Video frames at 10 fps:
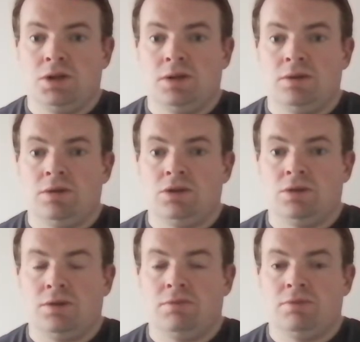and
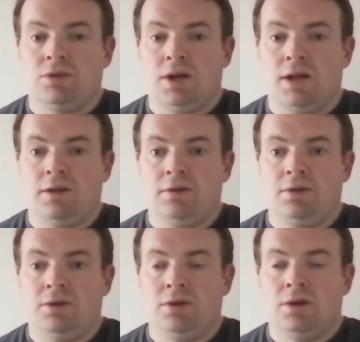sort of trying
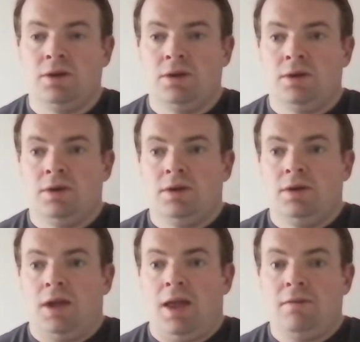to
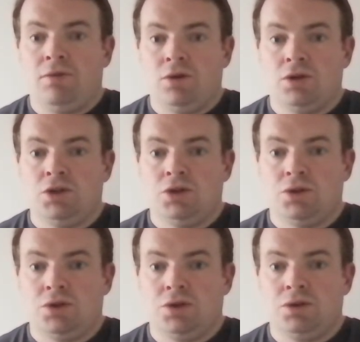influence
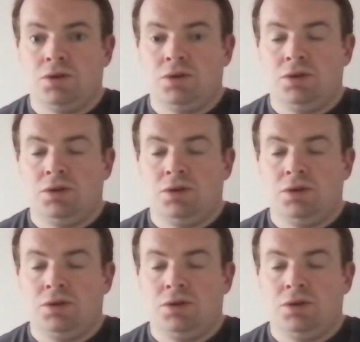your